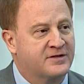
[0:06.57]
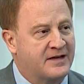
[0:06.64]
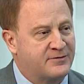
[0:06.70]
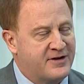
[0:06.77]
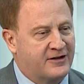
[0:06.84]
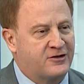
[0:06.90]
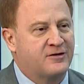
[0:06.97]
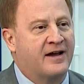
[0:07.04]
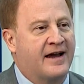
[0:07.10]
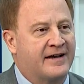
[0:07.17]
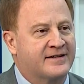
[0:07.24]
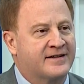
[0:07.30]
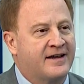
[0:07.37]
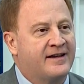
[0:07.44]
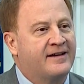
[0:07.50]
Seems like you
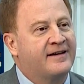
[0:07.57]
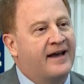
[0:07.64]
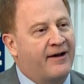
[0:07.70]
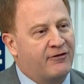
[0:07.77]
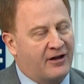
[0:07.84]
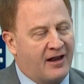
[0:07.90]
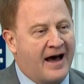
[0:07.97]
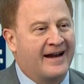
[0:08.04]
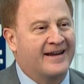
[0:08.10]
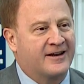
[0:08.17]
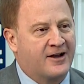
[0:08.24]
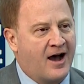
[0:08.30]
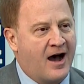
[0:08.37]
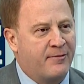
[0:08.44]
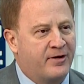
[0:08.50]
guys have a lot in
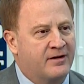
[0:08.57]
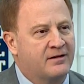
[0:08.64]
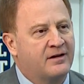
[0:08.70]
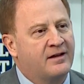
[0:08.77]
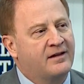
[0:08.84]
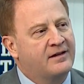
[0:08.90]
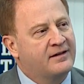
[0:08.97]
common.